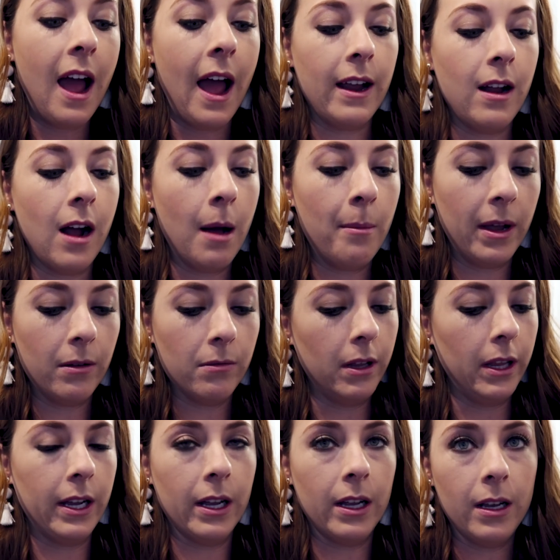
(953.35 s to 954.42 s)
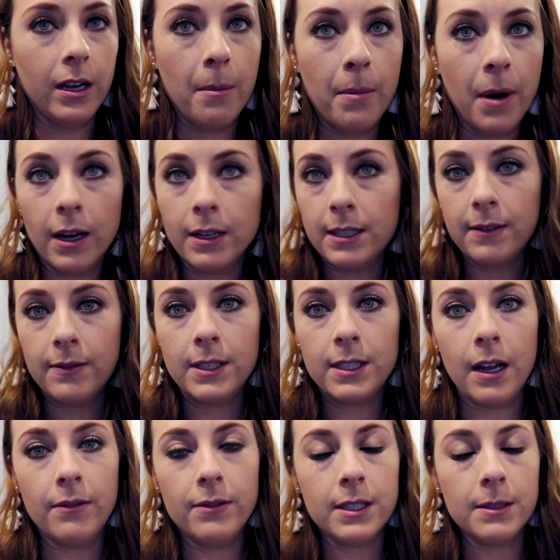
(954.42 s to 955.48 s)
I got my really good box of
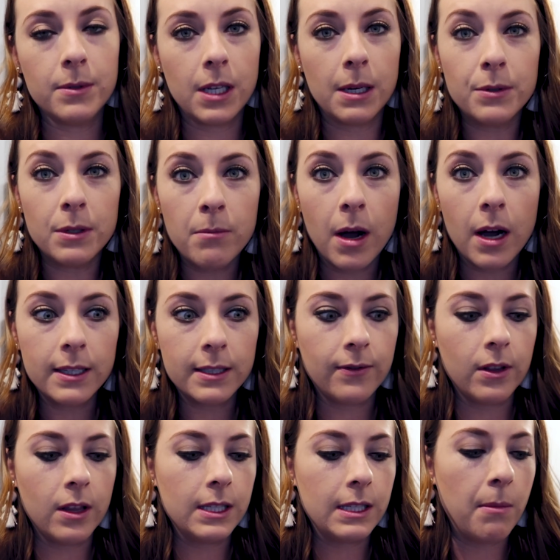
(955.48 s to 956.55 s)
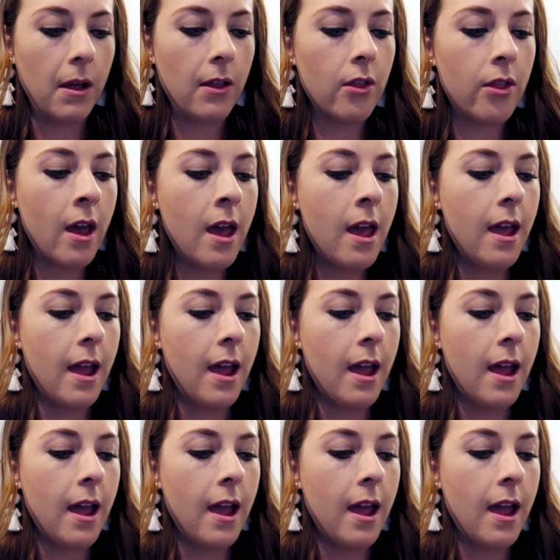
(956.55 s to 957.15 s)
stuff subscription box for this month